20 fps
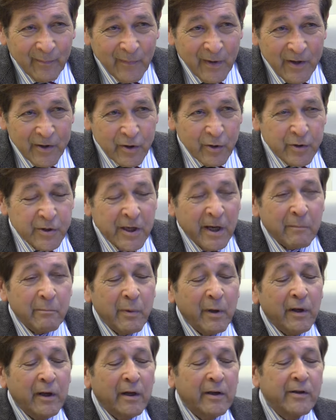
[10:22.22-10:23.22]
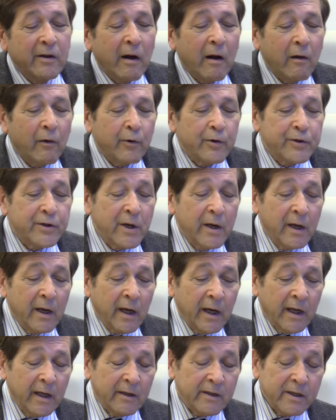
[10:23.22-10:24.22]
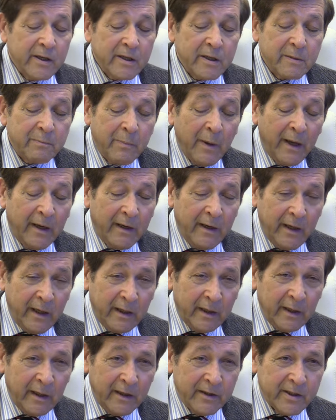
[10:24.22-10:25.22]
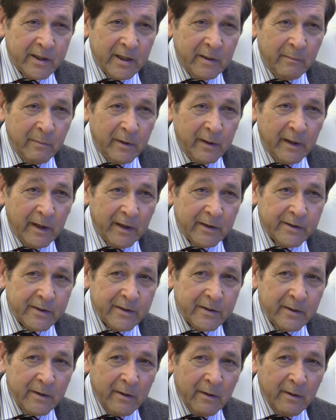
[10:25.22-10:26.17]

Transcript: So $10 billion in spending at CPS.